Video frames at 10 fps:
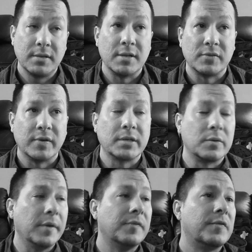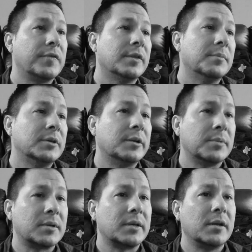and I was very grateful for them being able
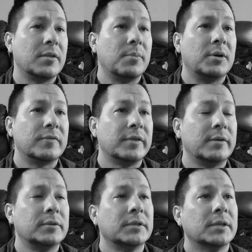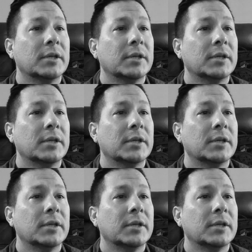to get on the ball for that one.